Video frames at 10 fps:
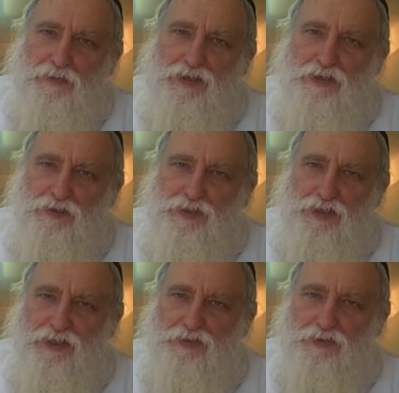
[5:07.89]
many years
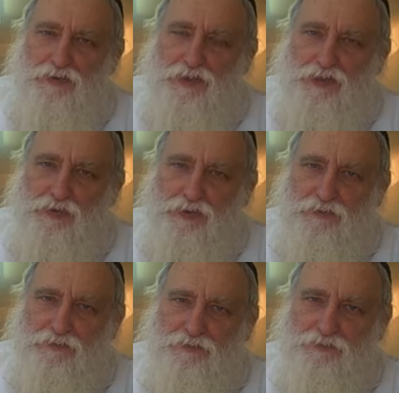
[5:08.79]
later in Israel
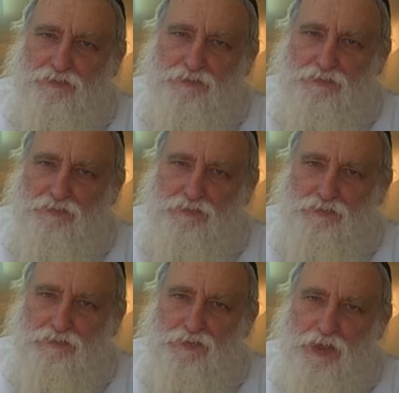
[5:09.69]

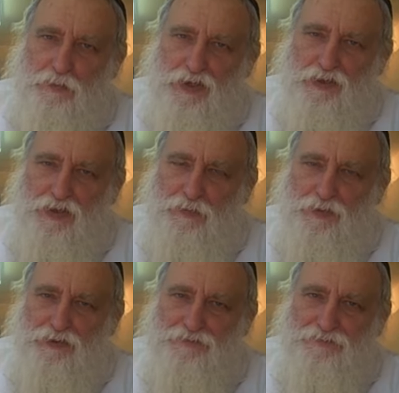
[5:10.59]
and by the
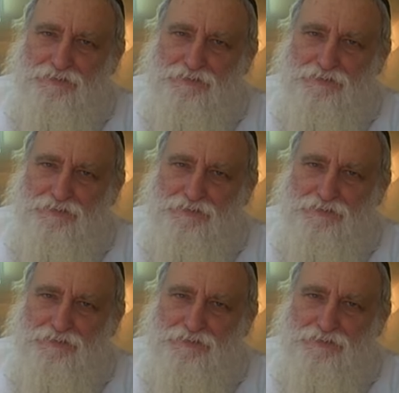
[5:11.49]
Rebbe.